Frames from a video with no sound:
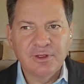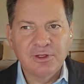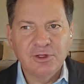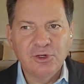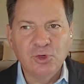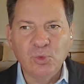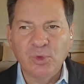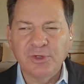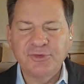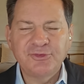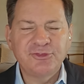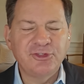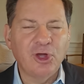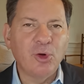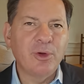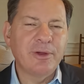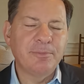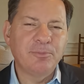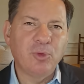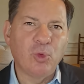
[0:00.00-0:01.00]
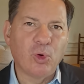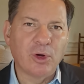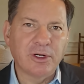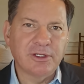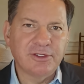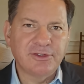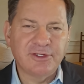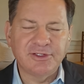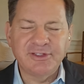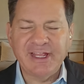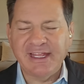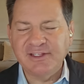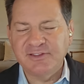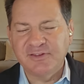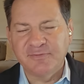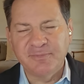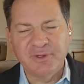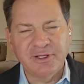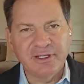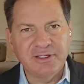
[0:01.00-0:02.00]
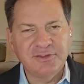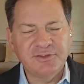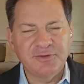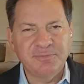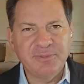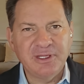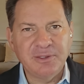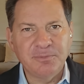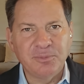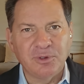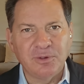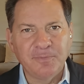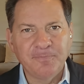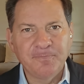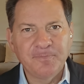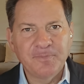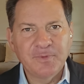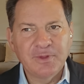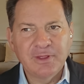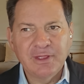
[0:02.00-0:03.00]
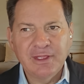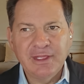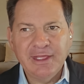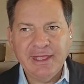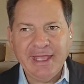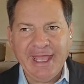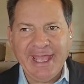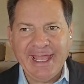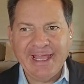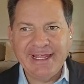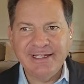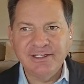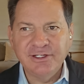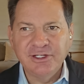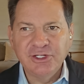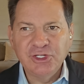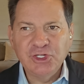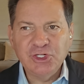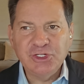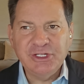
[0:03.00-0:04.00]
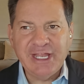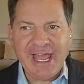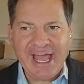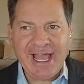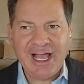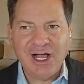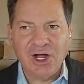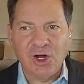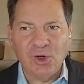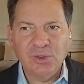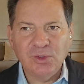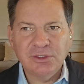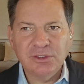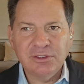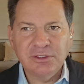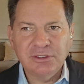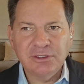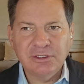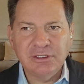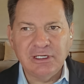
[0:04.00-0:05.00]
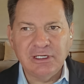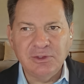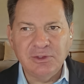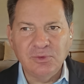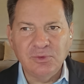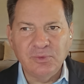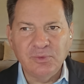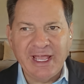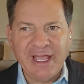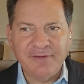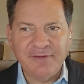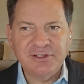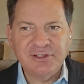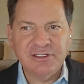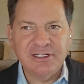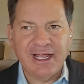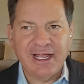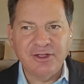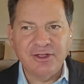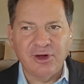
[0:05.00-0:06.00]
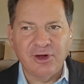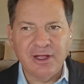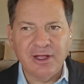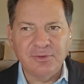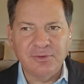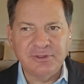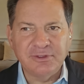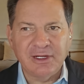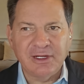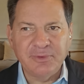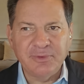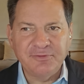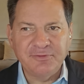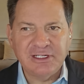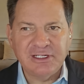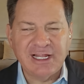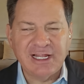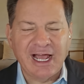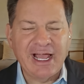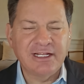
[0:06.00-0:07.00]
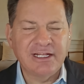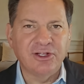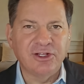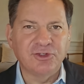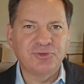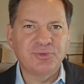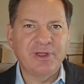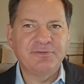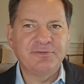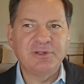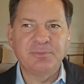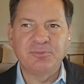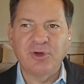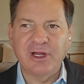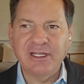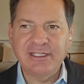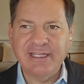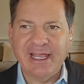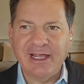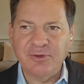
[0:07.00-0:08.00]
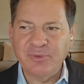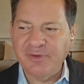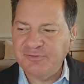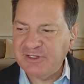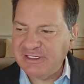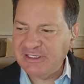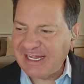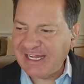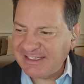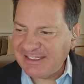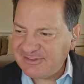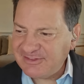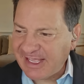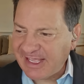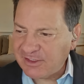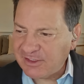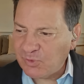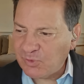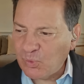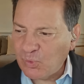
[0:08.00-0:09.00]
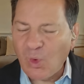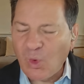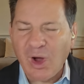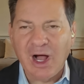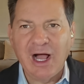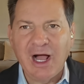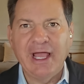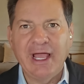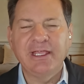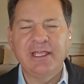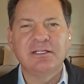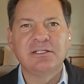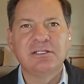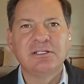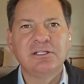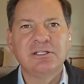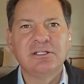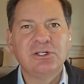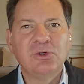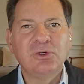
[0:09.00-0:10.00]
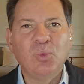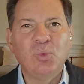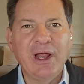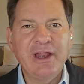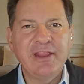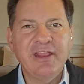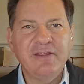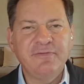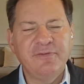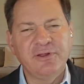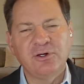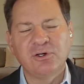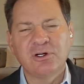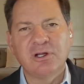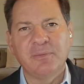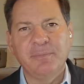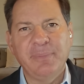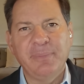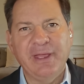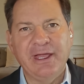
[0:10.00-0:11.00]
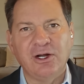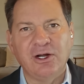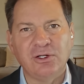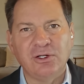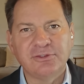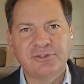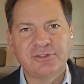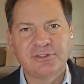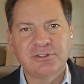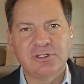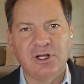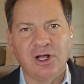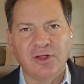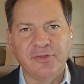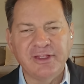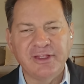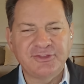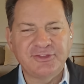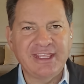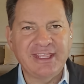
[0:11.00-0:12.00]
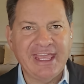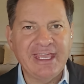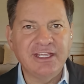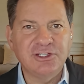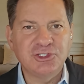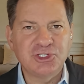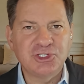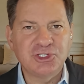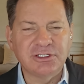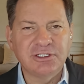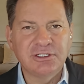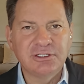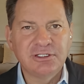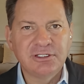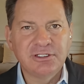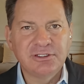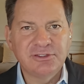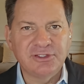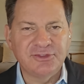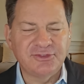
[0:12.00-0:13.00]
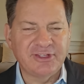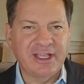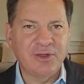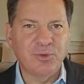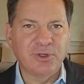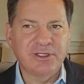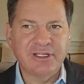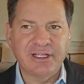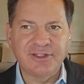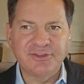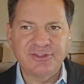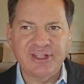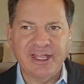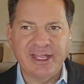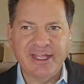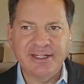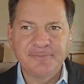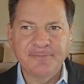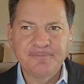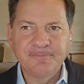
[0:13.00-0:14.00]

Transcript: who was so important to tens of millions of people. And now we have to diagnose, we have to break down, we have to dissect why. Why do they feel compelled on this occasion to say what they said?